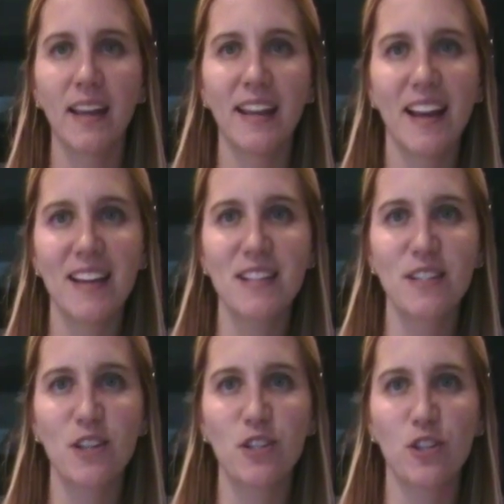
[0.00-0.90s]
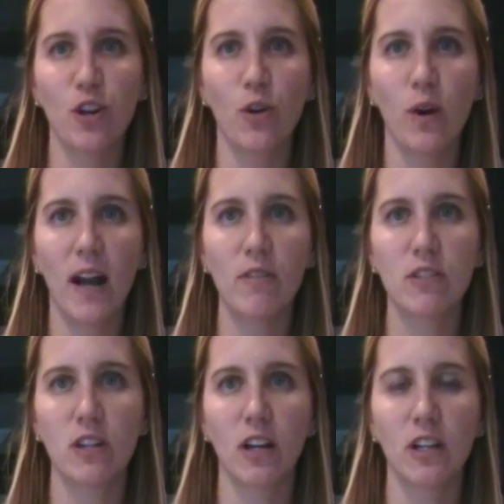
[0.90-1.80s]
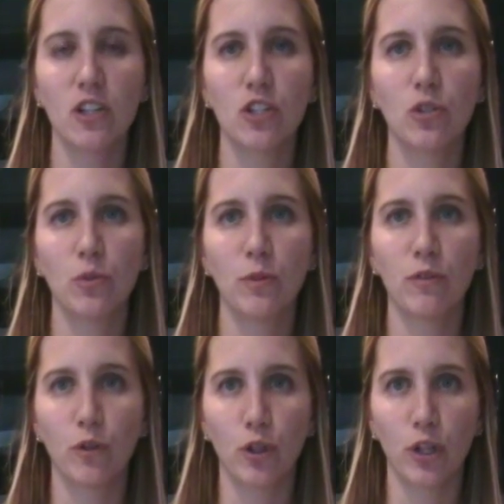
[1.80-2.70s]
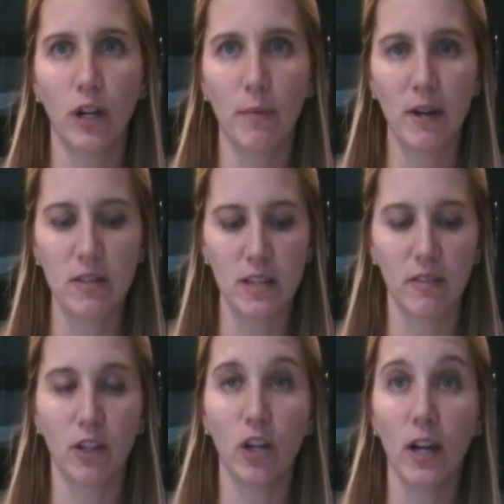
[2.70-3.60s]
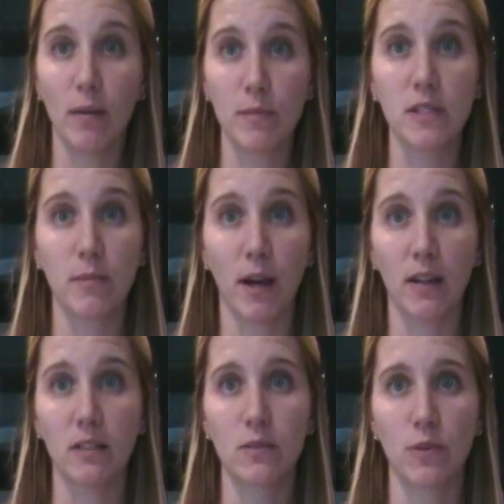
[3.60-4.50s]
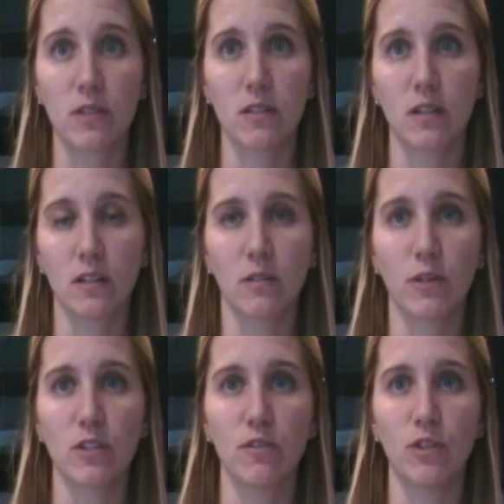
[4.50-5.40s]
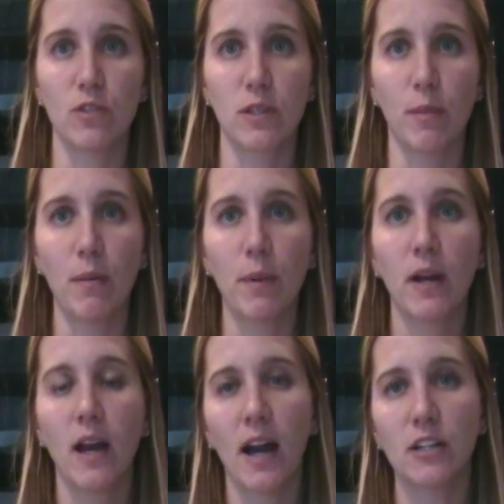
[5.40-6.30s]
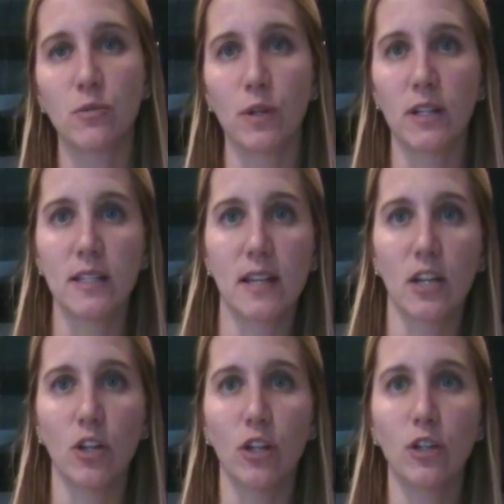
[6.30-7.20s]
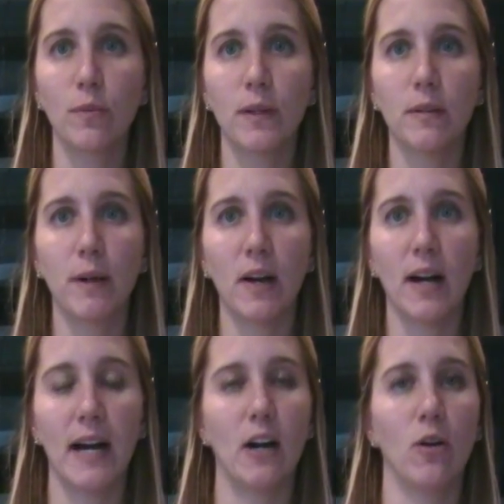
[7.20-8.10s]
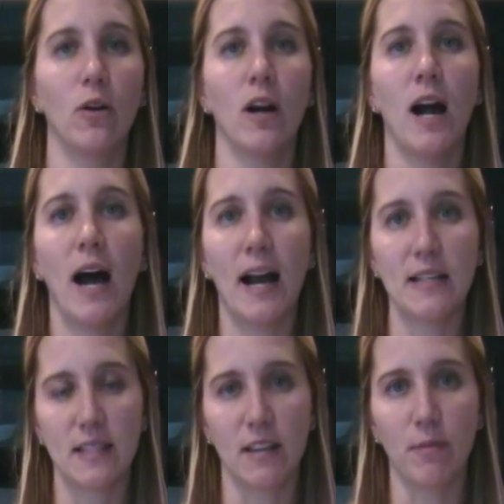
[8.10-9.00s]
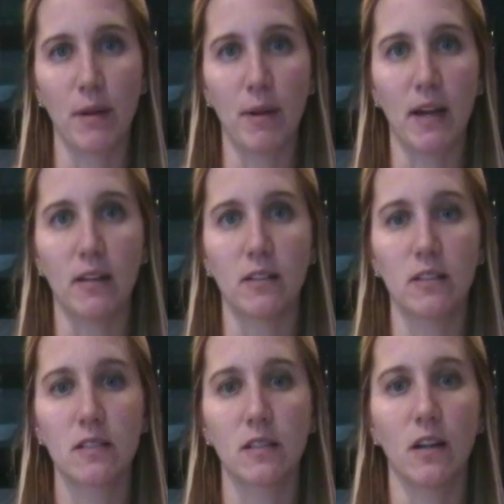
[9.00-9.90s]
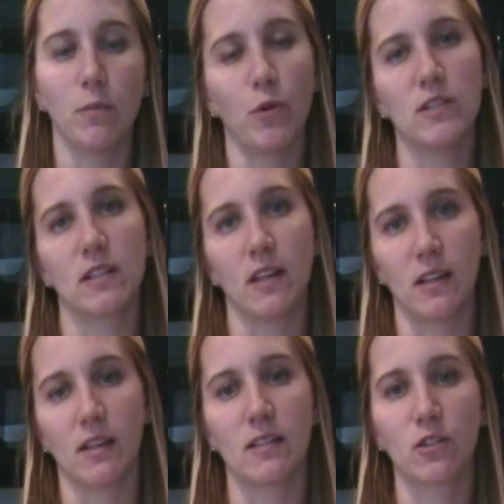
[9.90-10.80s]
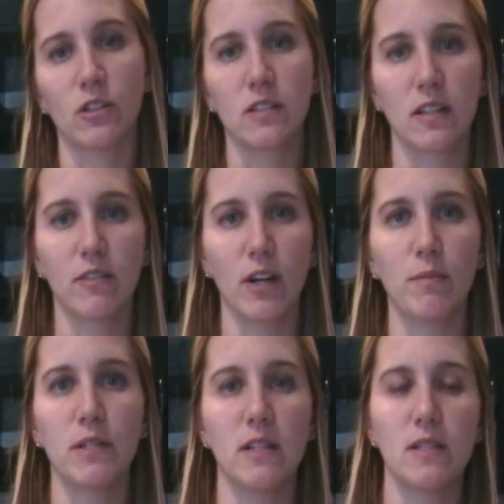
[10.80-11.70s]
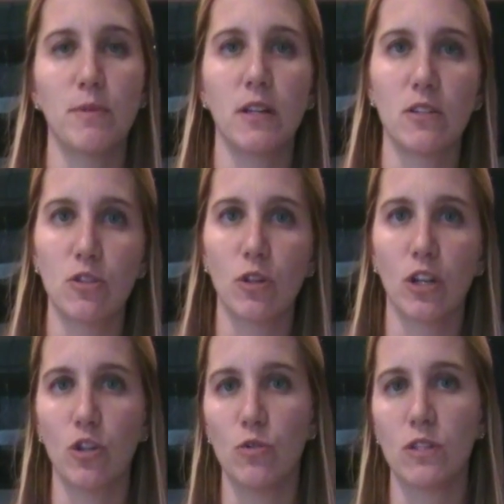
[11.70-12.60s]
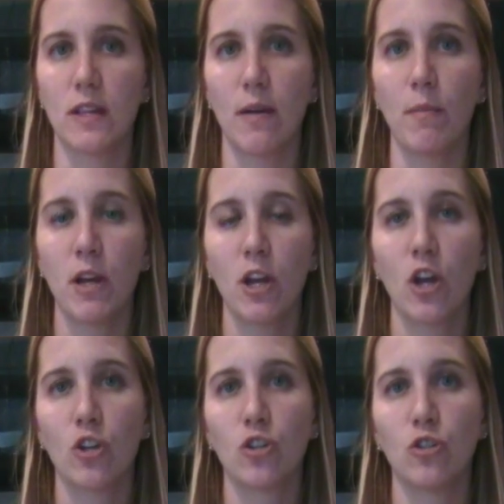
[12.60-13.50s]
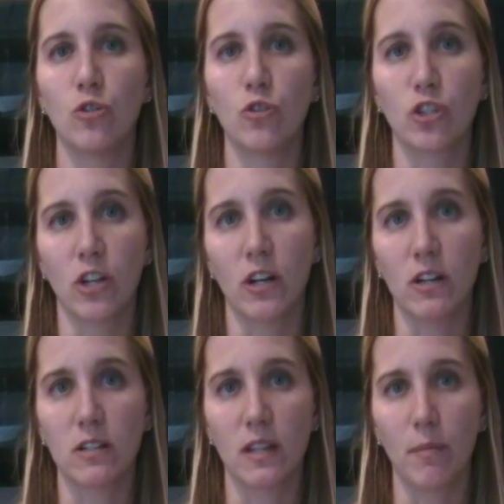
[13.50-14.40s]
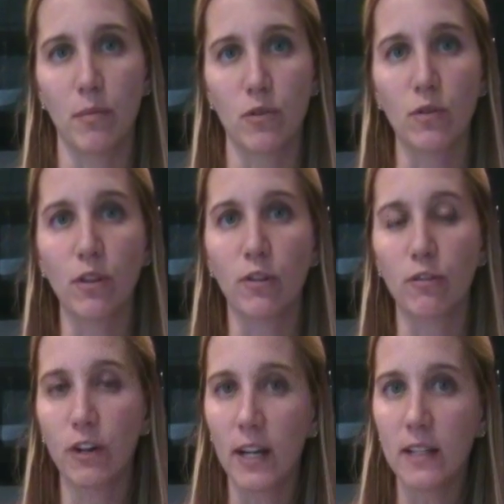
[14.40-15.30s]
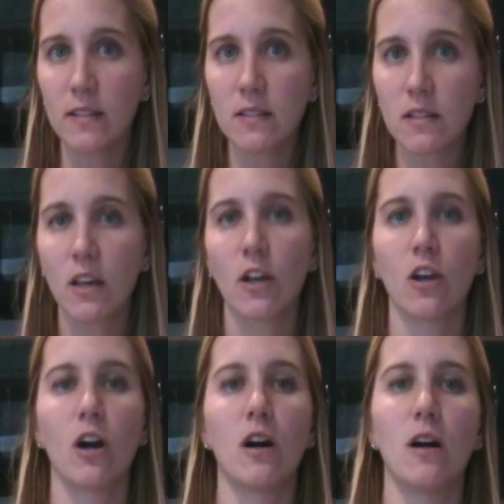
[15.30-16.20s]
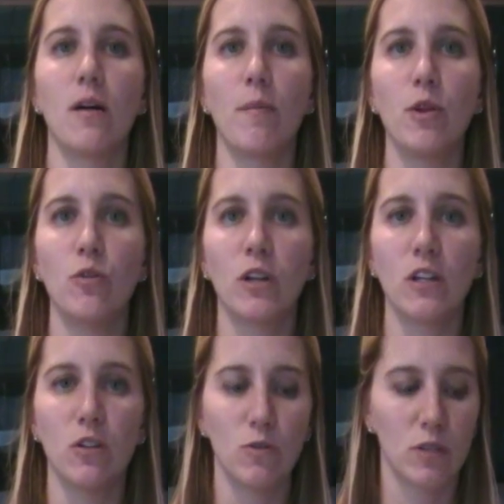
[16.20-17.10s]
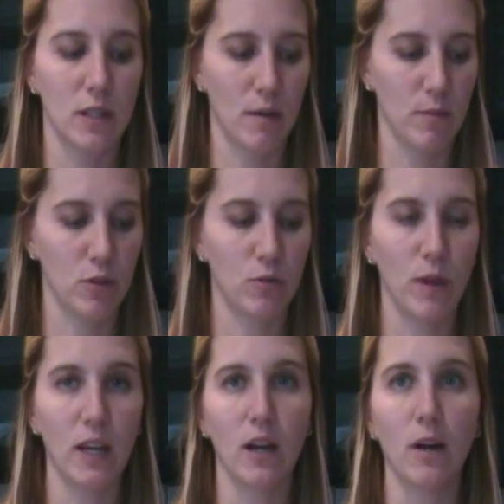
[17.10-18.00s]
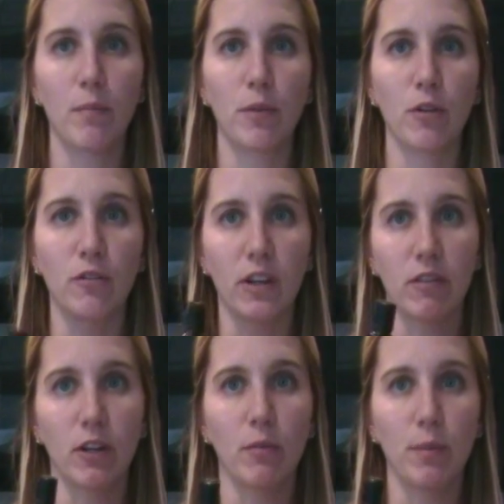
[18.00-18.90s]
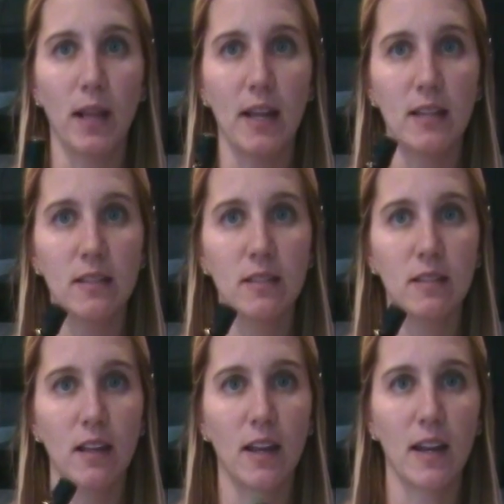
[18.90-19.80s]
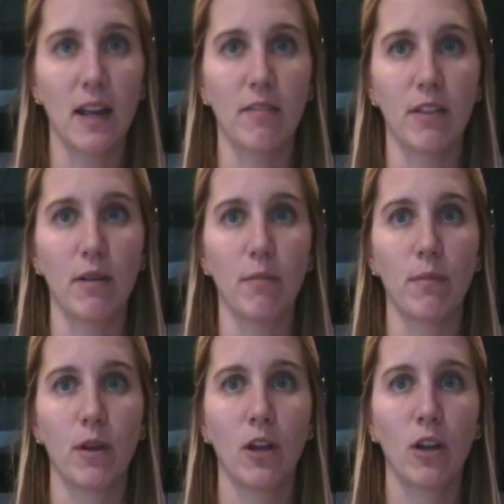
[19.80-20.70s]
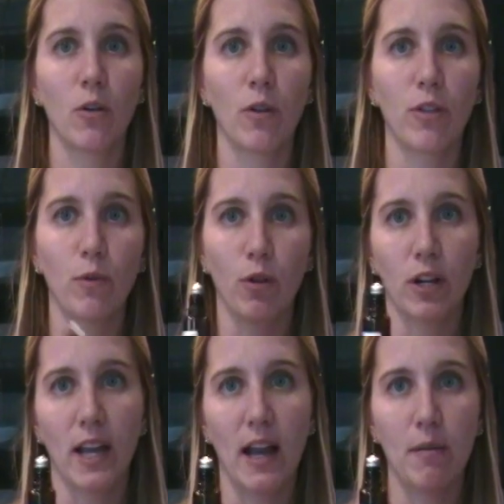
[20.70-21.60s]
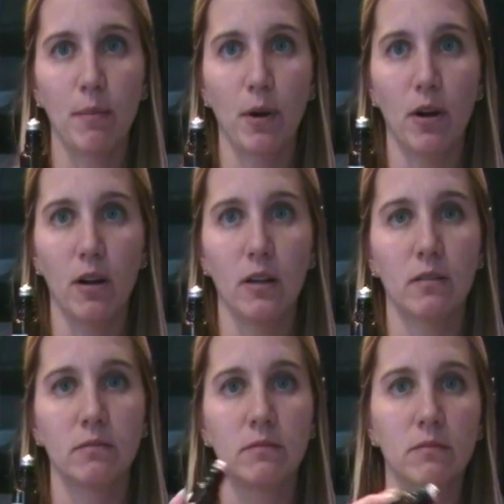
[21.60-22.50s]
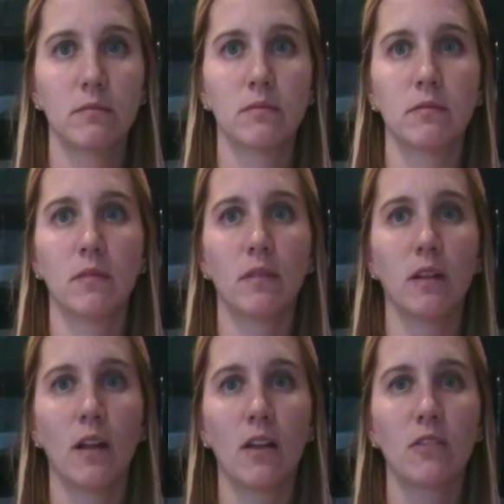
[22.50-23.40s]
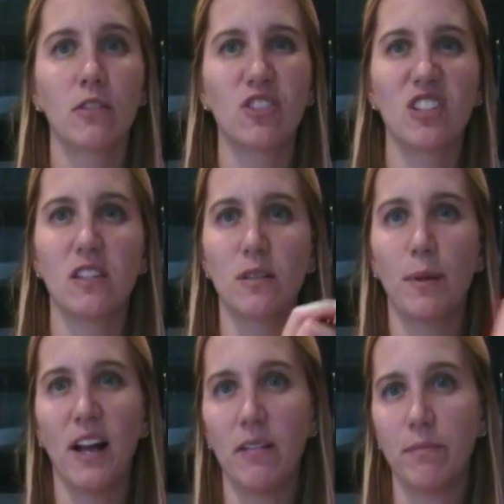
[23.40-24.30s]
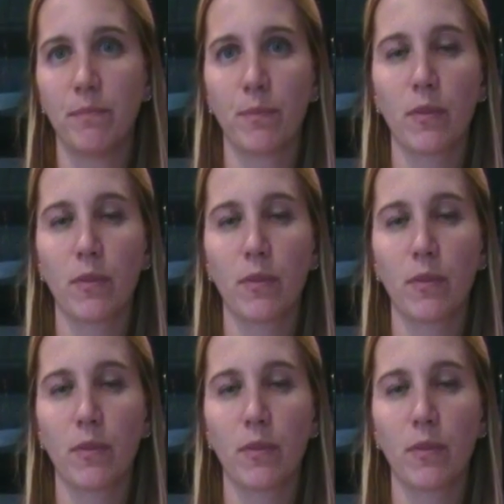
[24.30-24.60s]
Hey guys, so I was talking to you before about saving your empty bottles once you've used them up. I just wanted to tell you a little bit about how I save my bottles. Once again, it's good to save your empties because you can use them to share samples with your friends. You can use them to make up your favorite blends and have them with the roller cap on. It's easy to apply.